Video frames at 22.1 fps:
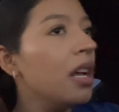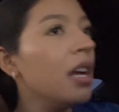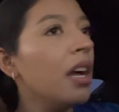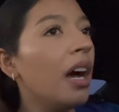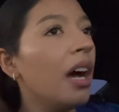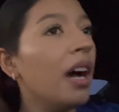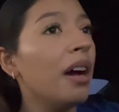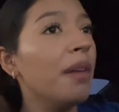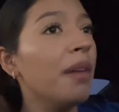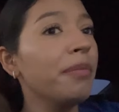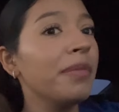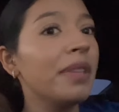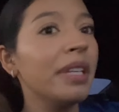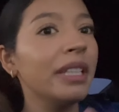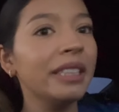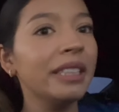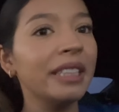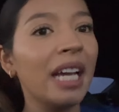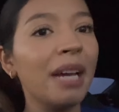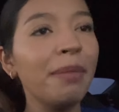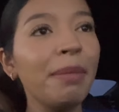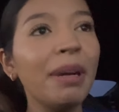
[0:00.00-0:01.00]
Um, this
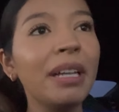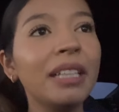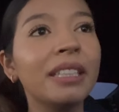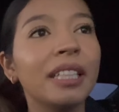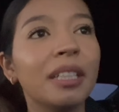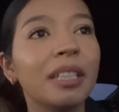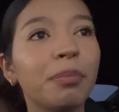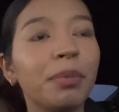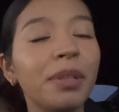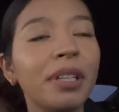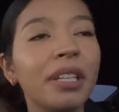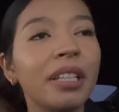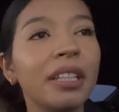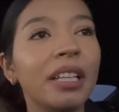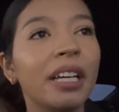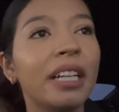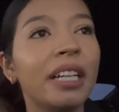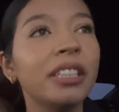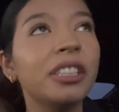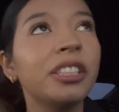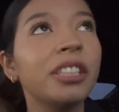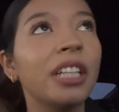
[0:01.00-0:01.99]
time I did bring
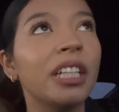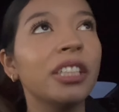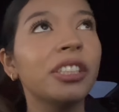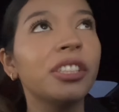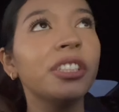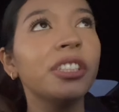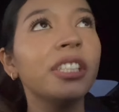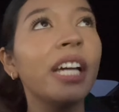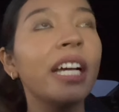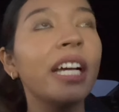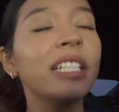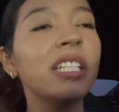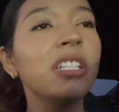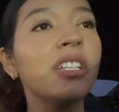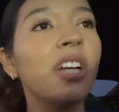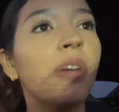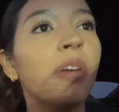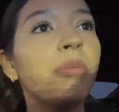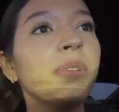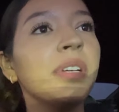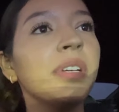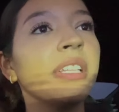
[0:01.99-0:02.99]
lunch. Yesterday I did
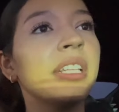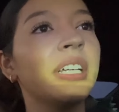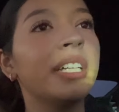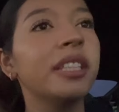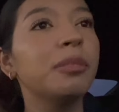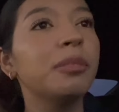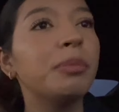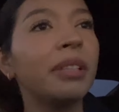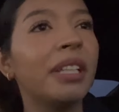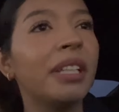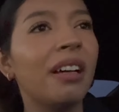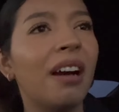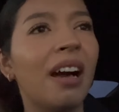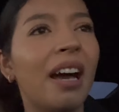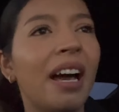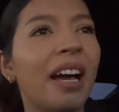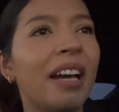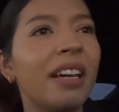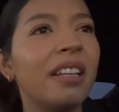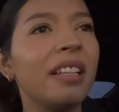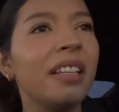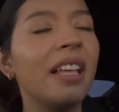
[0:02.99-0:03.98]
not bring lunch, but they
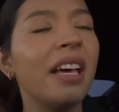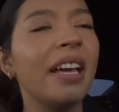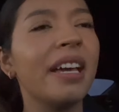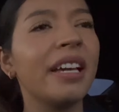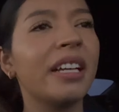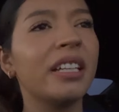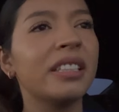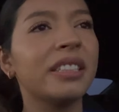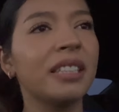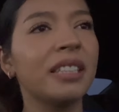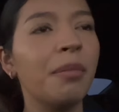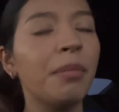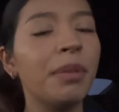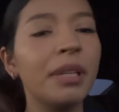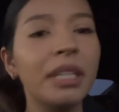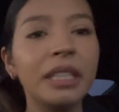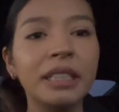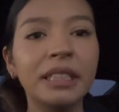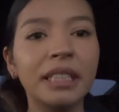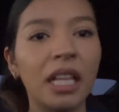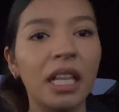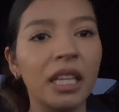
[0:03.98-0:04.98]
had like somebody
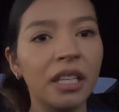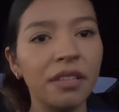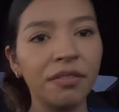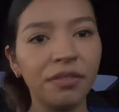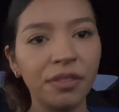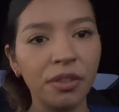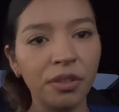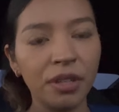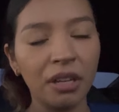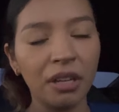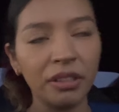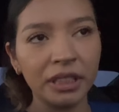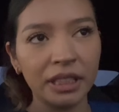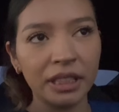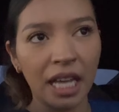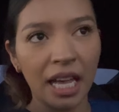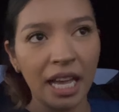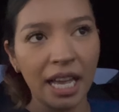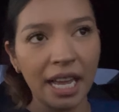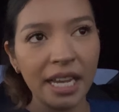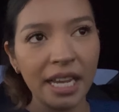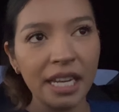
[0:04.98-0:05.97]
selling food
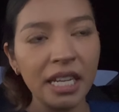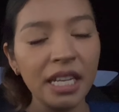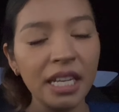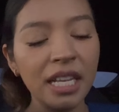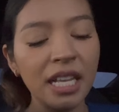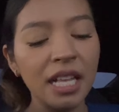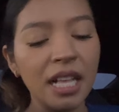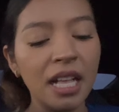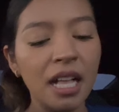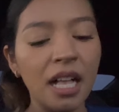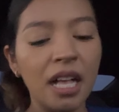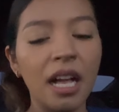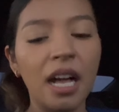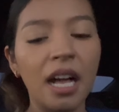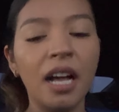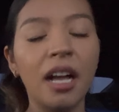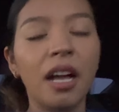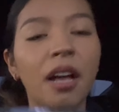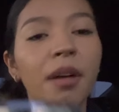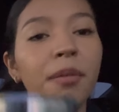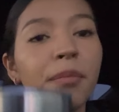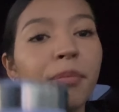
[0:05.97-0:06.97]
outside.
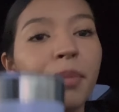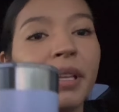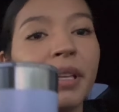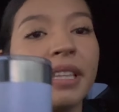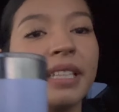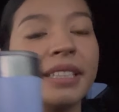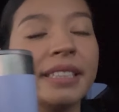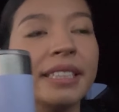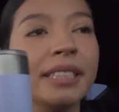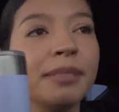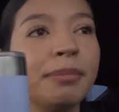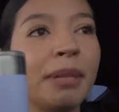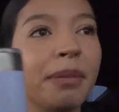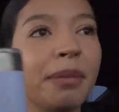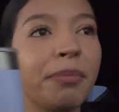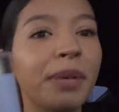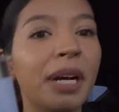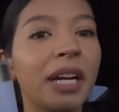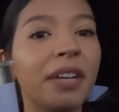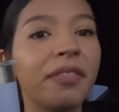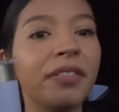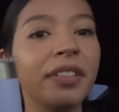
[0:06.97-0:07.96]
Um, but this is my
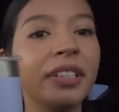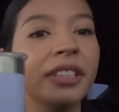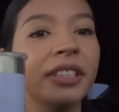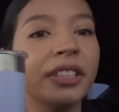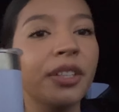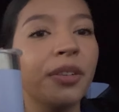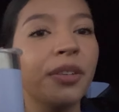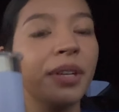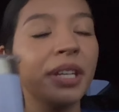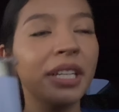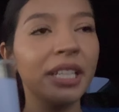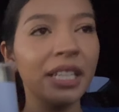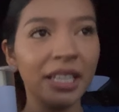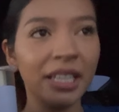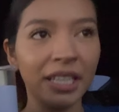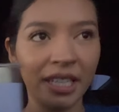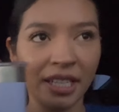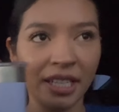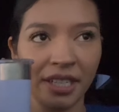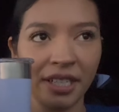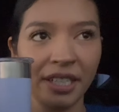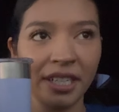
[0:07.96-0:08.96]
breakfast. So in
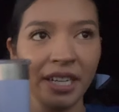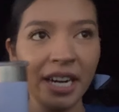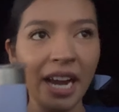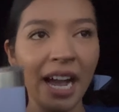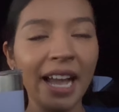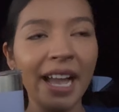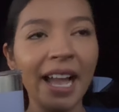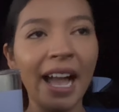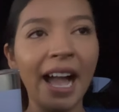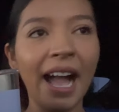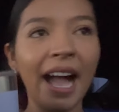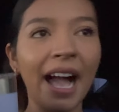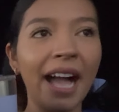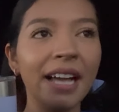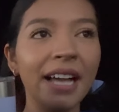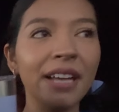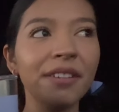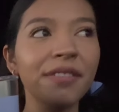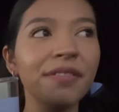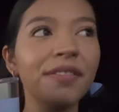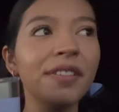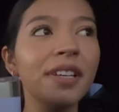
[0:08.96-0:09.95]
here I
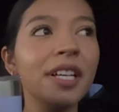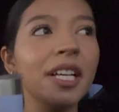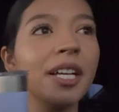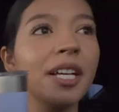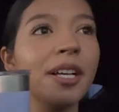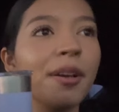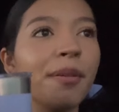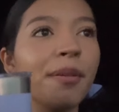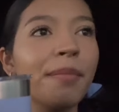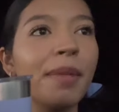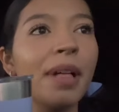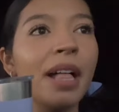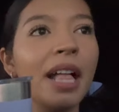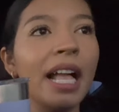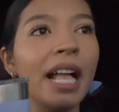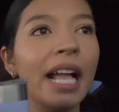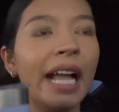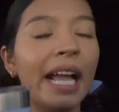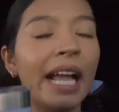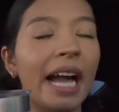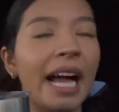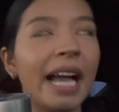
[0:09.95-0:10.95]
have,
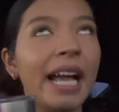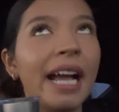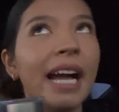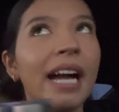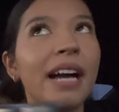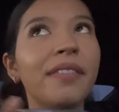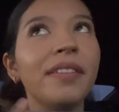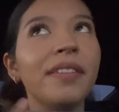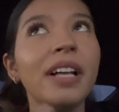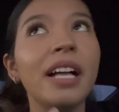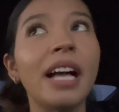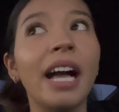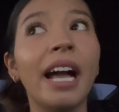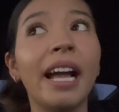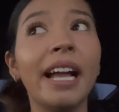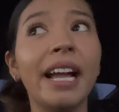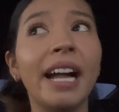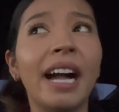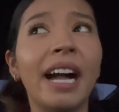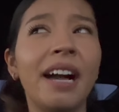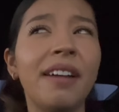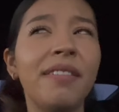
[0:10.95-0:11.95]
um, I have, I
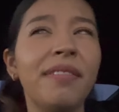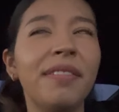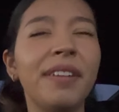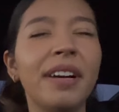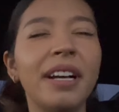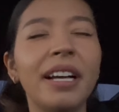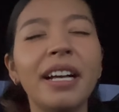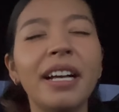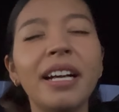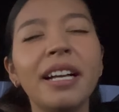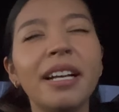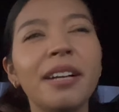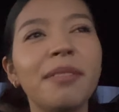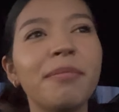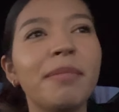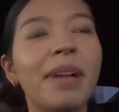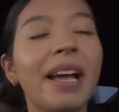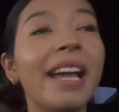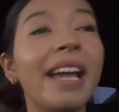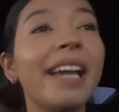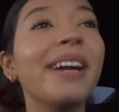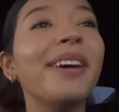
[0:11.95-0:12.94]
have, um,
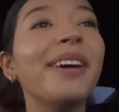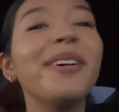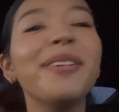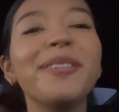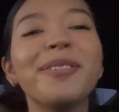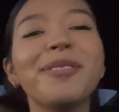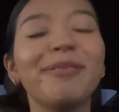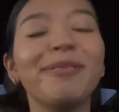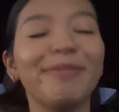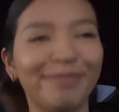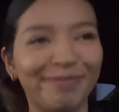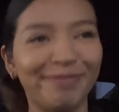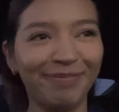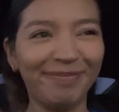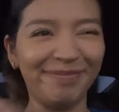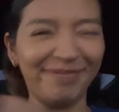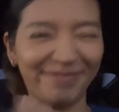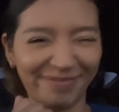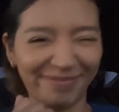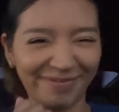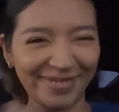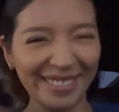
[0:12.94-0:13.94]
a, oh,
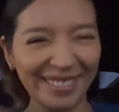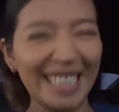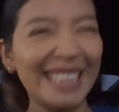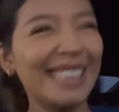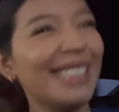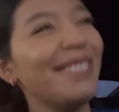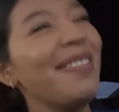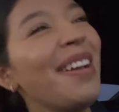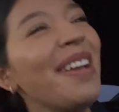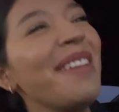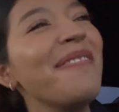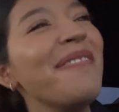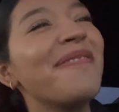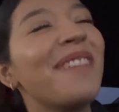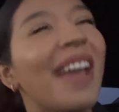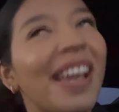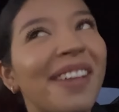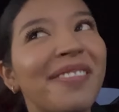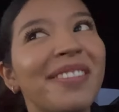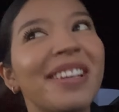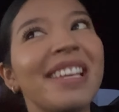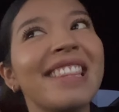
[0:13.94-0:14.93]
it's my
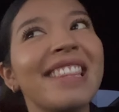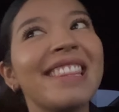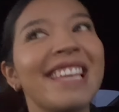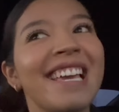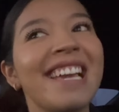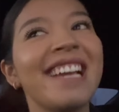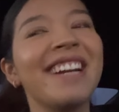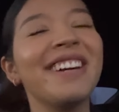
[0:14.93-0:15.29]
favorite thing.